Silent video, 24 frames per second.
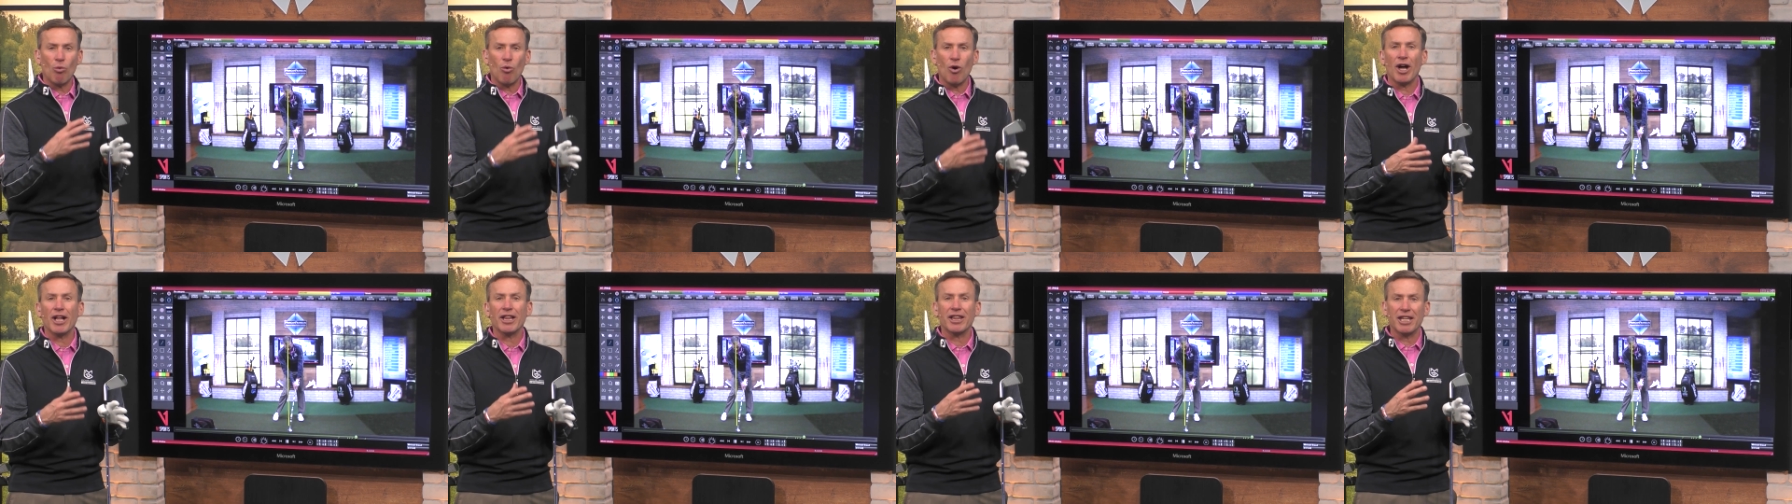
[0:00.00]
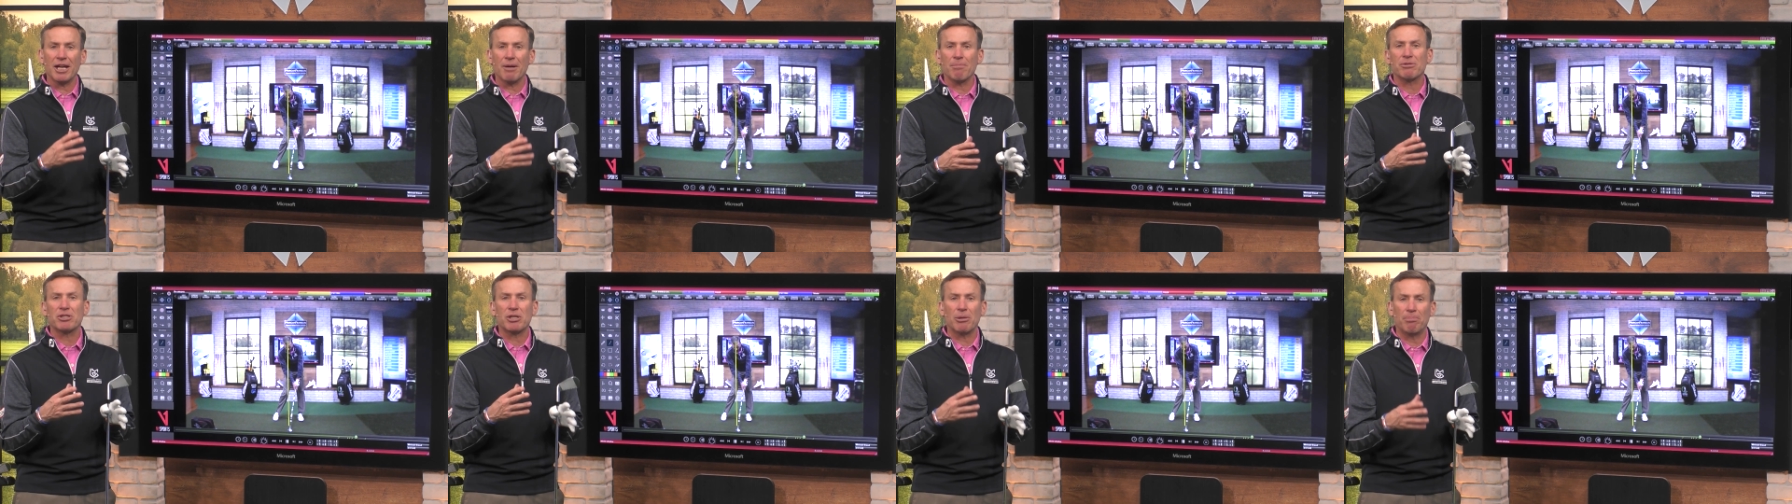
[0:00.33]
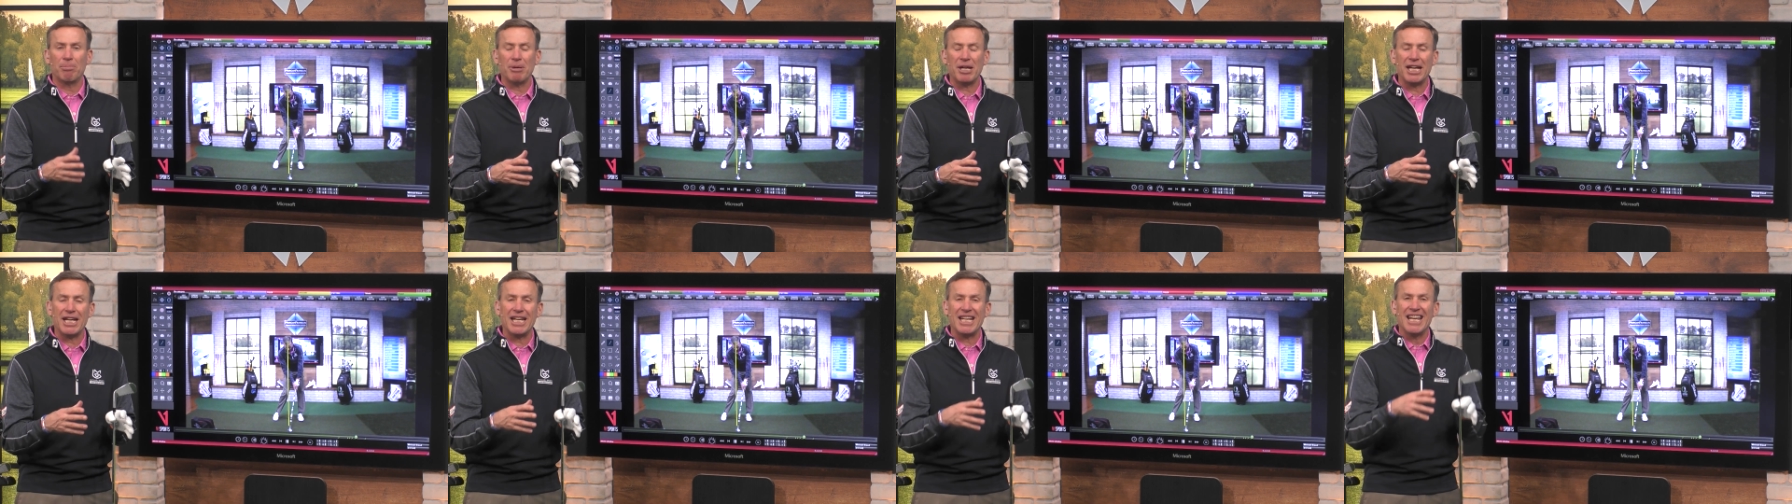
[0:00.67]
of want them to
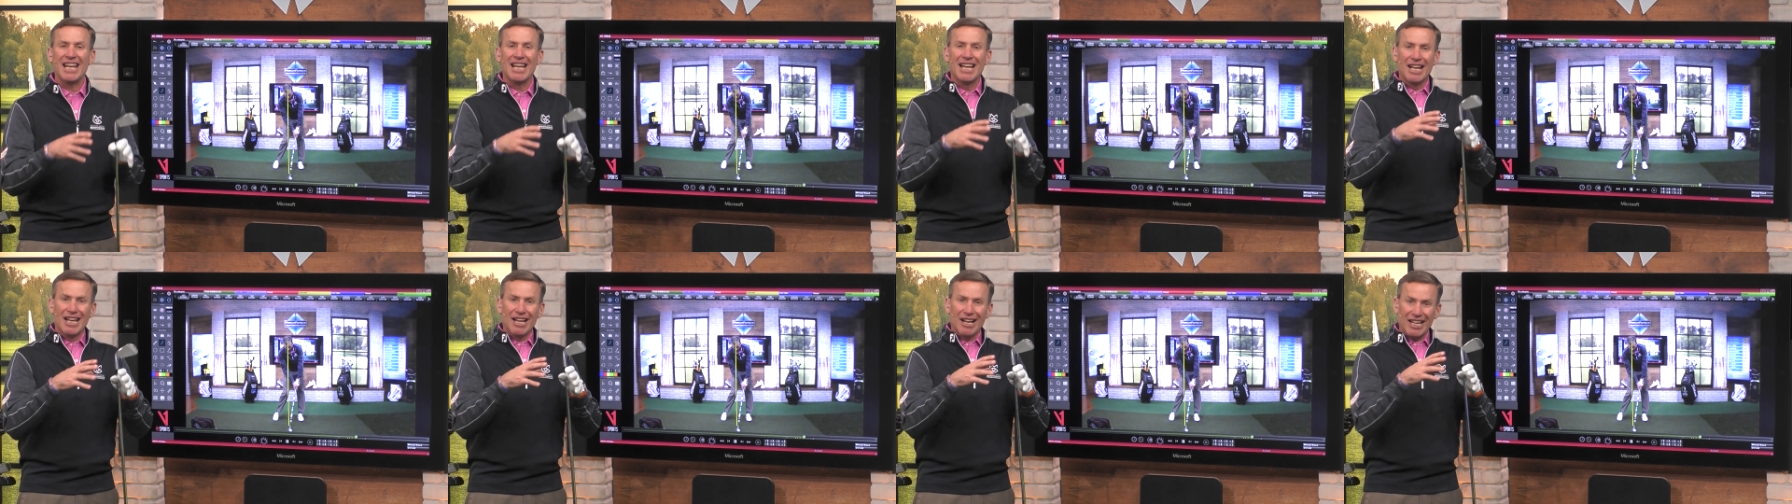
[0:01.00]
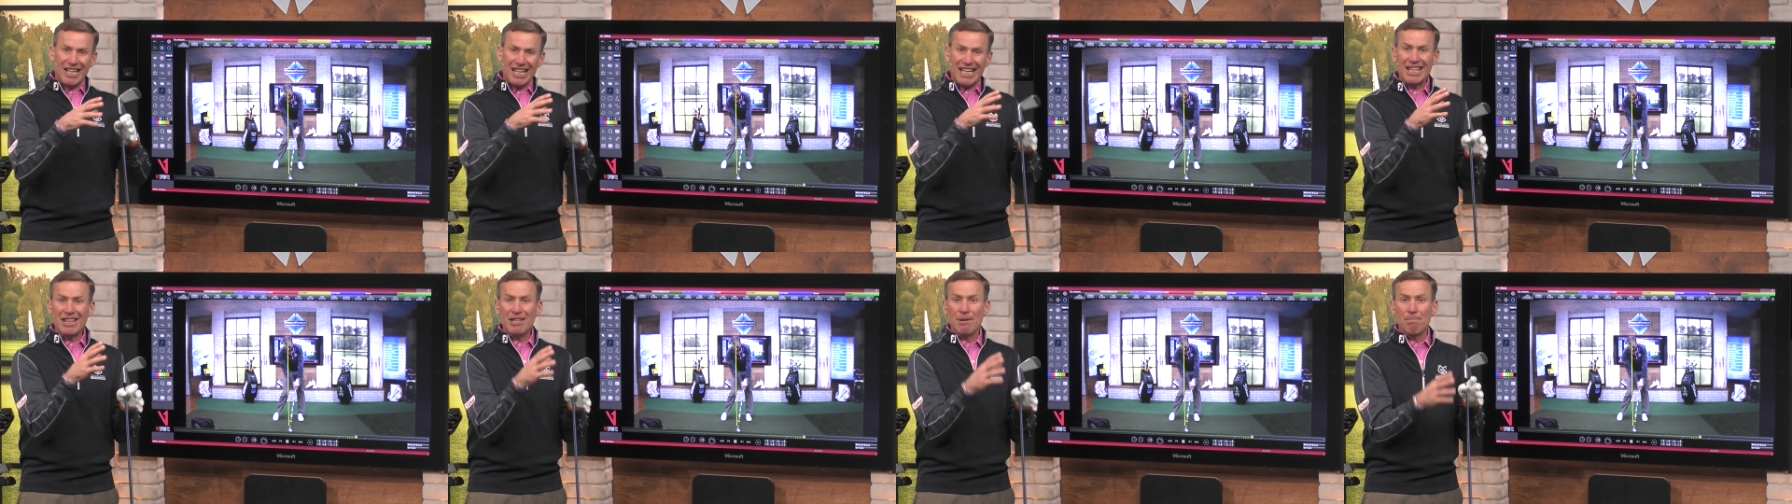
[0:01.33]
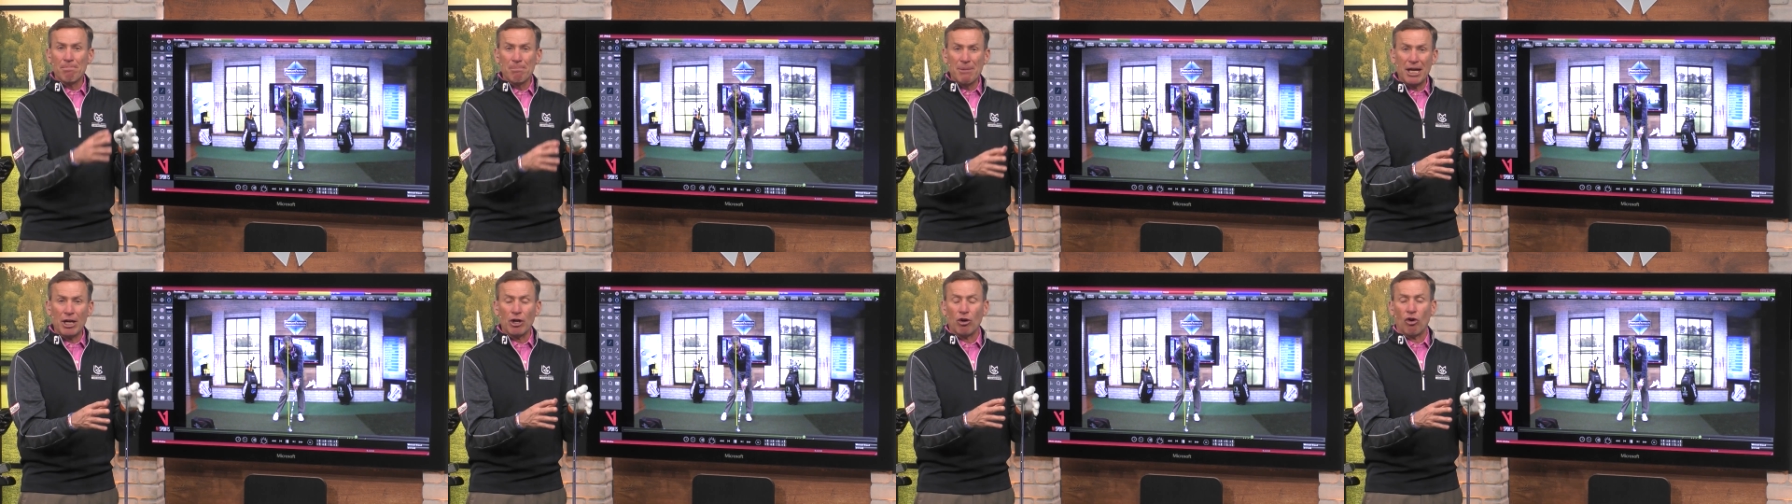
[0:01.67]
be in the
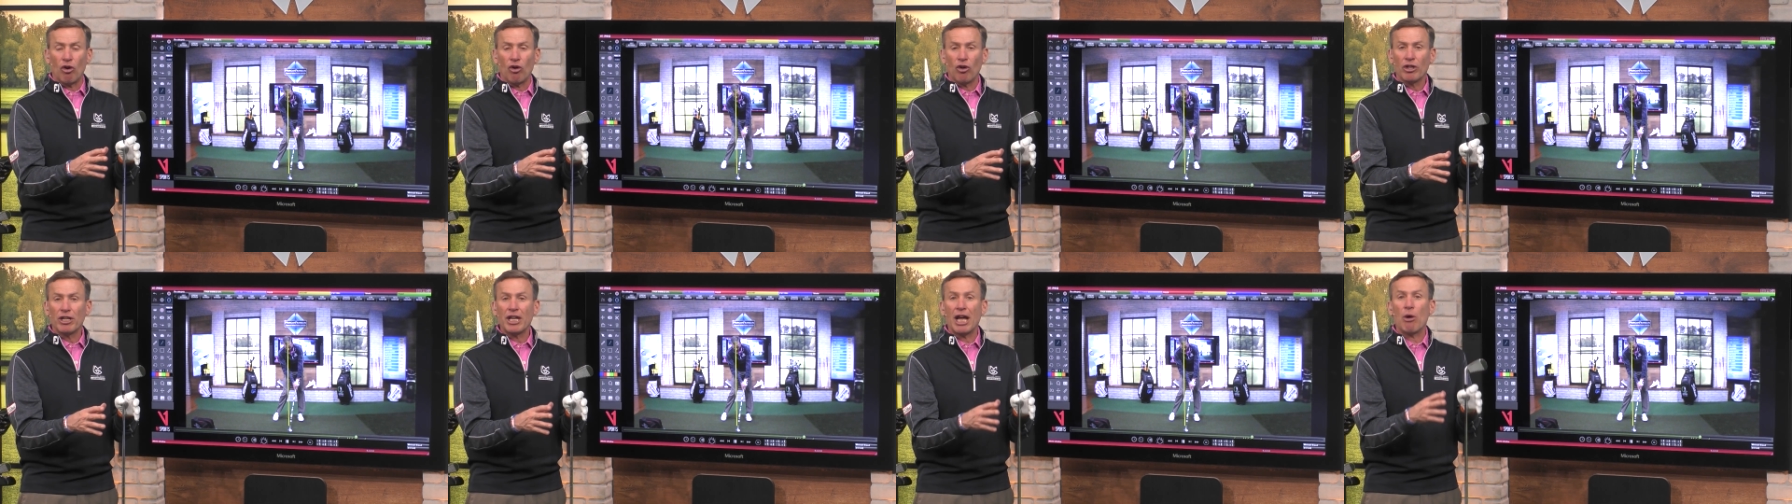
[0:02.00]
middle.